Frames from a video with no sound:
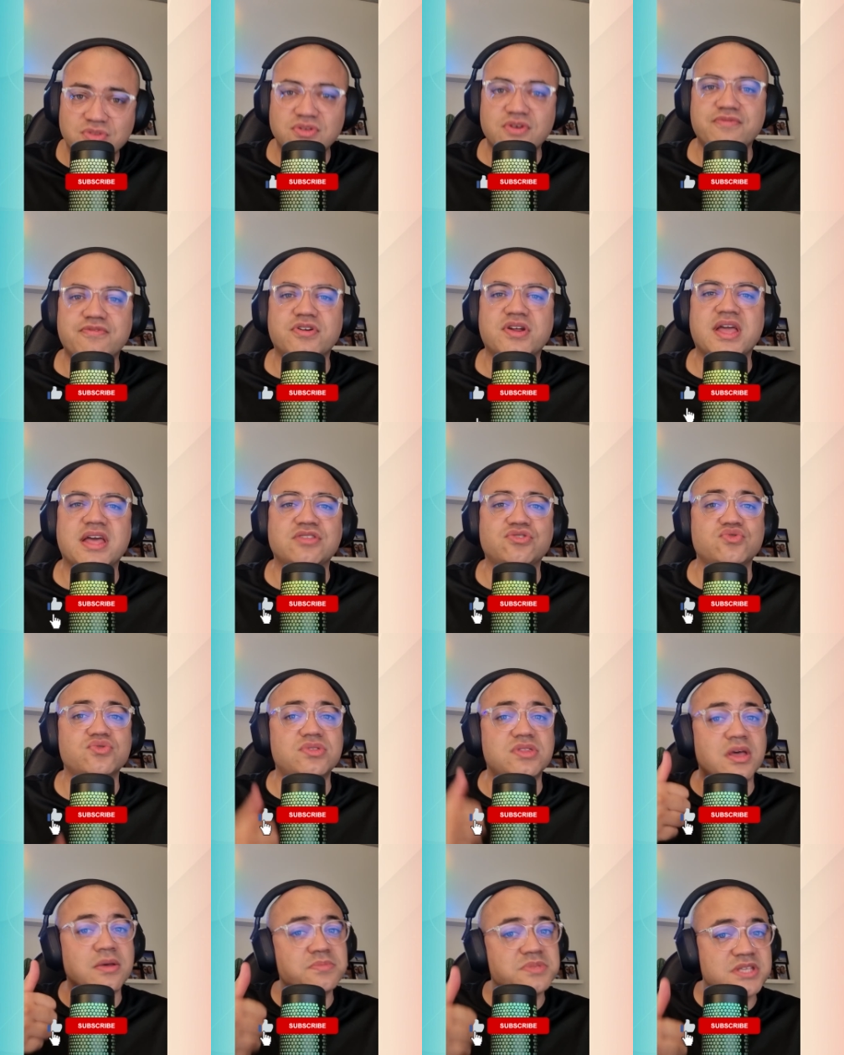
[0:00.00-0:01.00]
Don't forget to
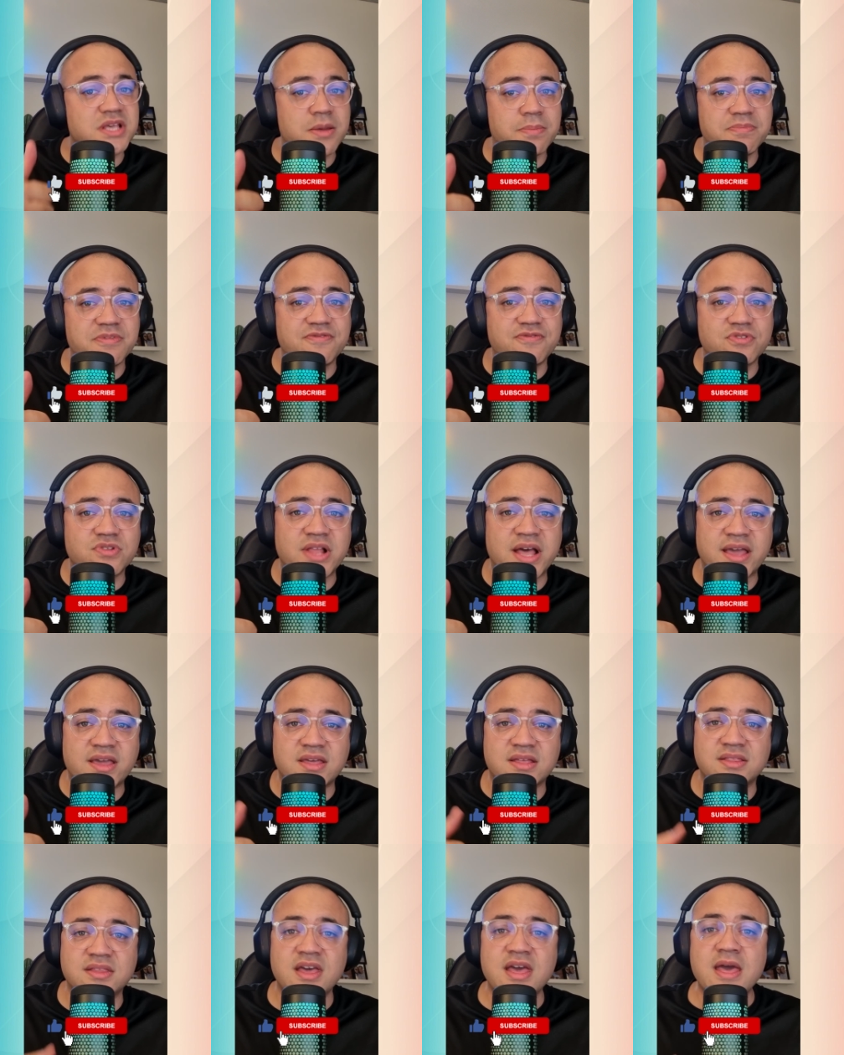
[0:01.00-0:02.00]
thumbs up if you like
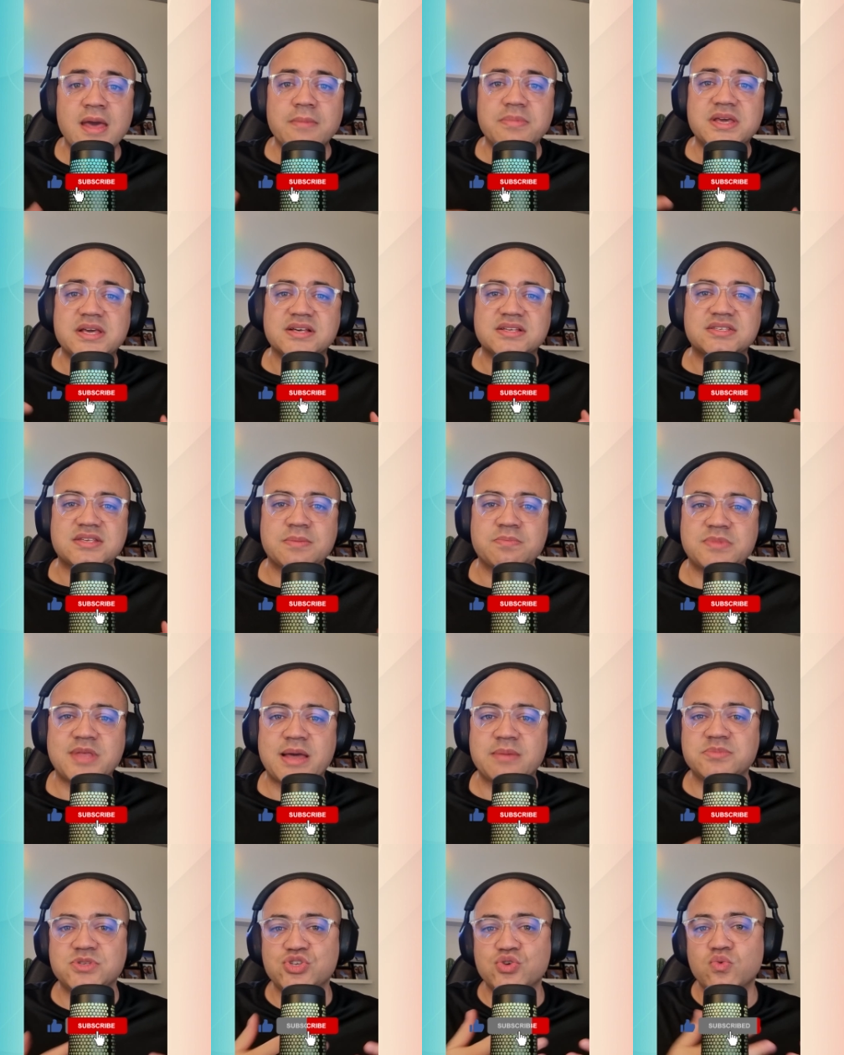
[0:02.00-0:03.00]
it, because
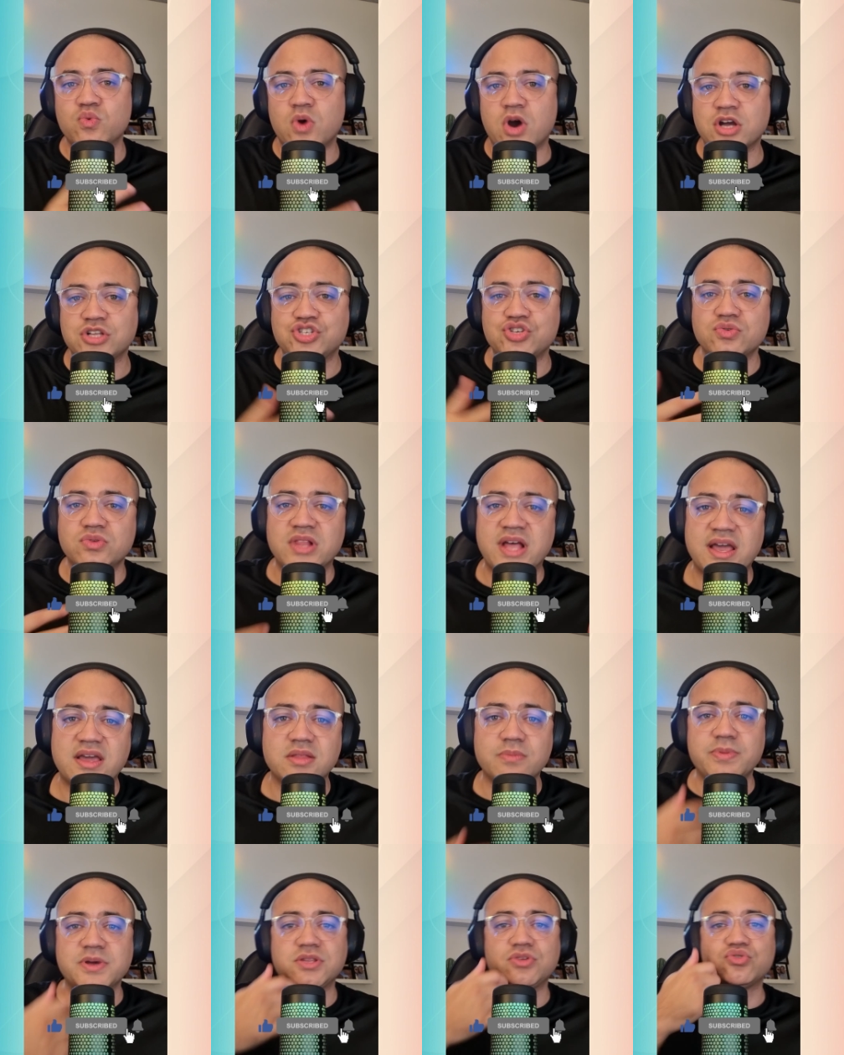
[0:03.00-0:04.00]
sometimes you watch, you like
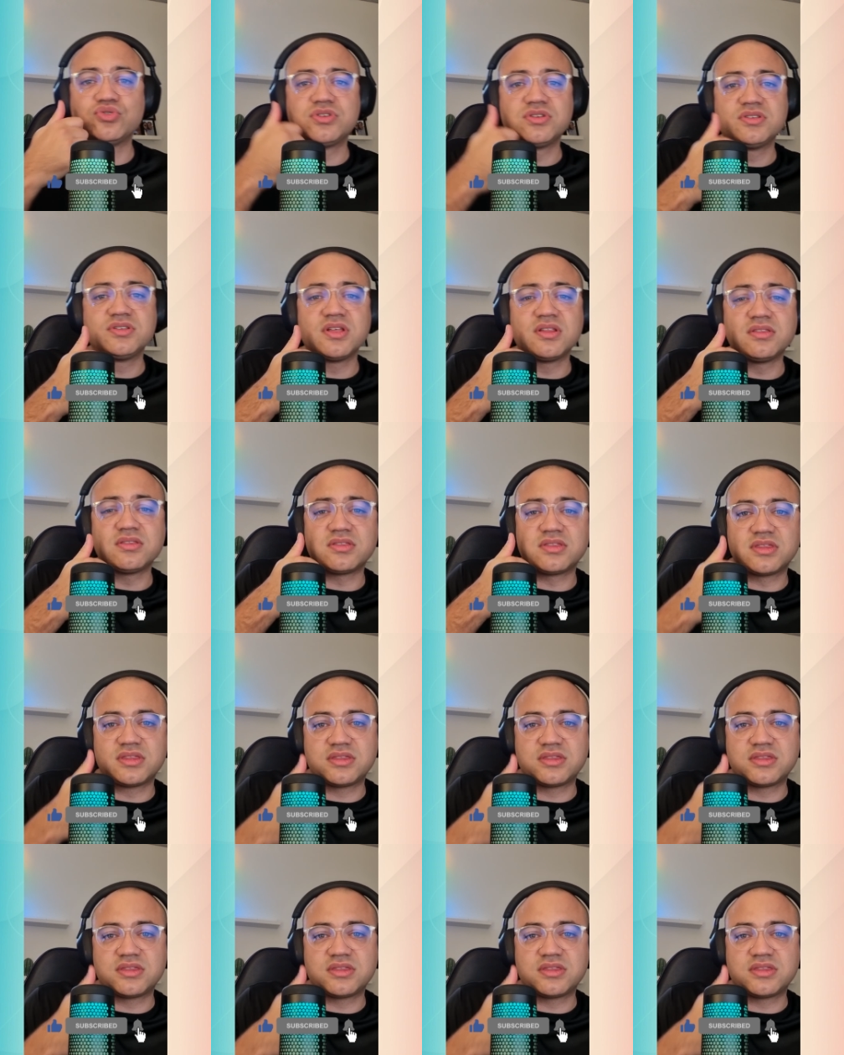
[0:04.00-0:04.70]
it, but you didn't